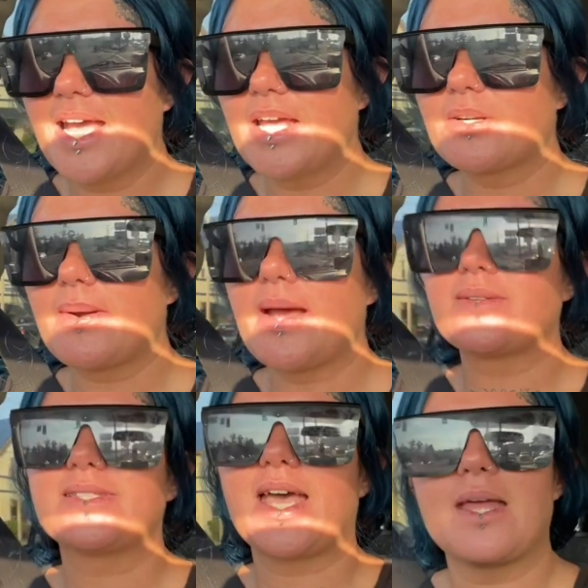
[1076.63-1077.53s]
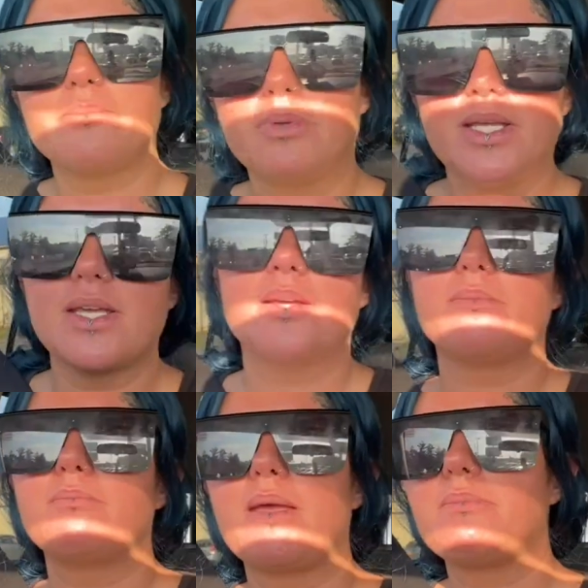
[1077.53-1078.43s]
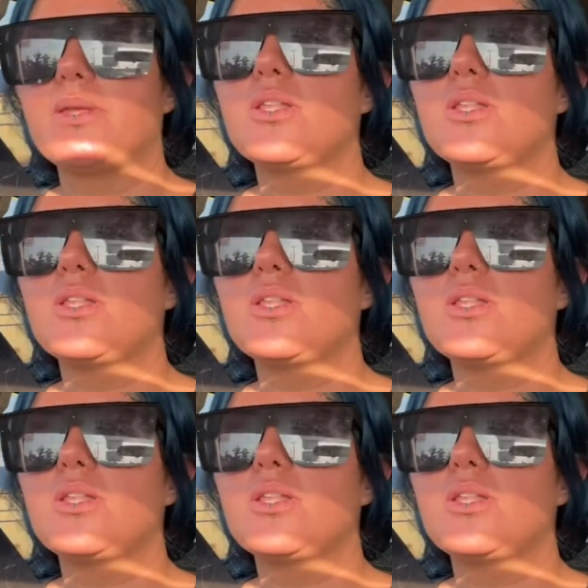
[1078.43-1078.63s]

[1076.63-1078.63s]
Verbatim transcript: at around 10 p.m. maybe.